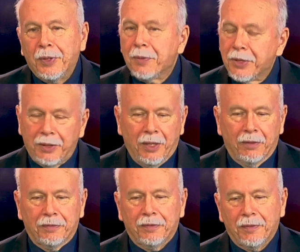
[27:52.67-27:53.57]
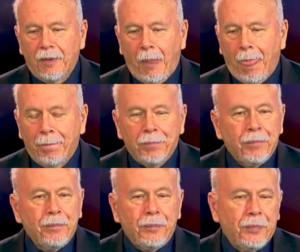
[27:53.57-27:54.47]
It was enough.
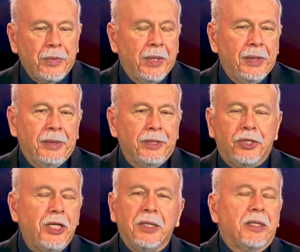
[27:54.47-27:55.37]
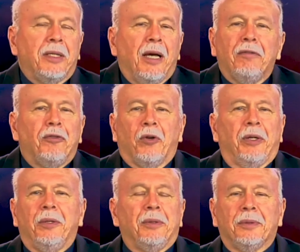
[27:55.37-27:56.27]
Is Jesus enough
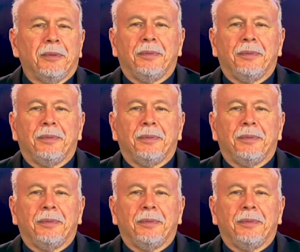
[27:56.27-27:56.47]
for you?